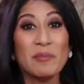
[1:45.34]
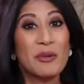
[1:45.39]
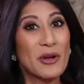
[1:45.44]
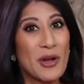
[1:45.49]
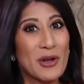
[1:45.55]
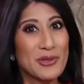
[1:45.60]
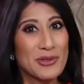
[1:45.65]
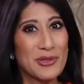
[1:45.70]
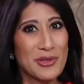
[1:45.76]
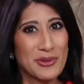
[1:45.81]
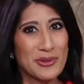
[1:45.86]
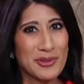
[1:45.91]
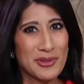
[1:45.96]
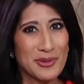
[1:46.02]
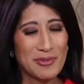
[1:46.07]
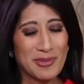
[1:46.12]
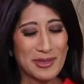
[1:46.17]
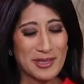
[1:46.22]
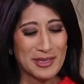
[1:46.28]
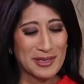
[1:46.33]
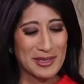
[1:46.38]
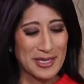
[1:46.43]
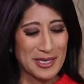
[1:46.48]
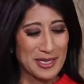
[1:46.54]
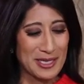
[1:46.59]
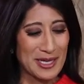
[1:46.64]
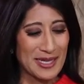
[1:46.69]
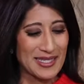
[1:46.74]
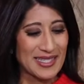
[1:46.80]
but also super
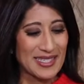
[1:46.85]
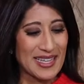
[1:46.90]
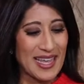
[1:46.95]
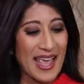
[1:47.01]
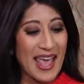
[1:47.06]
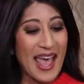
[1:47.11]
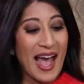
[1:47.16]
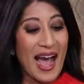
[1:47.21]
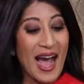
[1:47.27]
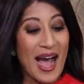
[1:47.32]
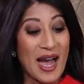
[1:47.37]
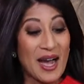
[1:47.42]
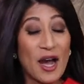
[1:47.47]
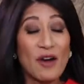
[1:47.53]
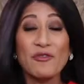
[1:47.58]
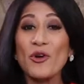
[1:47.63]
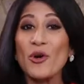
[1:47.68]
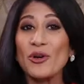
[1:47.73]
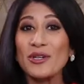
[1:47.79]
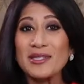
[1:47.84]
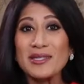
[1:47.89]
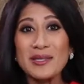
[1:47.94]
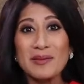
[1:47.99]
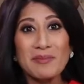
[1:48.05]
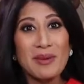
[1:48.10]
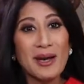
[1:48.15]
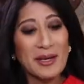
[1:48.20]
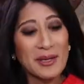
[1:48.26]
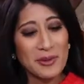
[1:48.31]
delicious. Uh, of course,
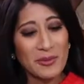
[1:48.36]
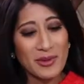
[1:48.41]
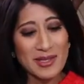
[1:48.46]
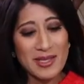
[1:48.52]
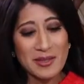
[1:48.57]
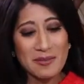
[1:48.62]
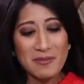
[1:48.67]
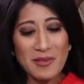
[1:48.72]
some butter, what's a